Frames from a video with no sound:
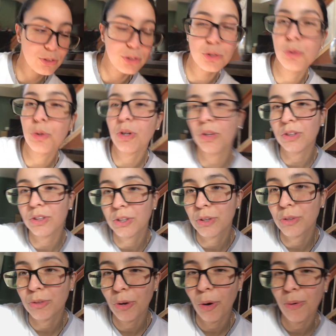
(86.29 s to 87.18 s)
struggle in her
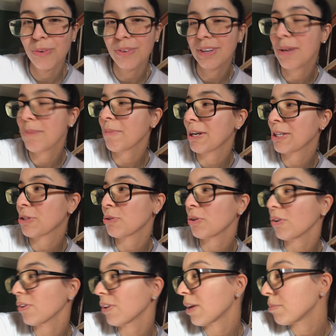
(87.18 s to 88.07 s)
throat. And by
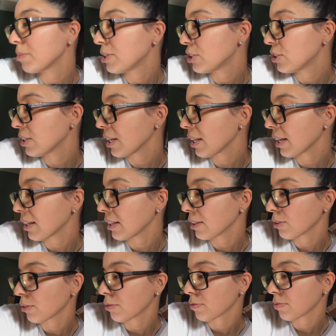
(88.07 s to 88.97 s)
struggle, I mean she had like a
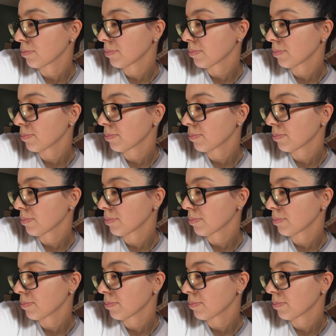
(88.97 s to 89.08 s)
little,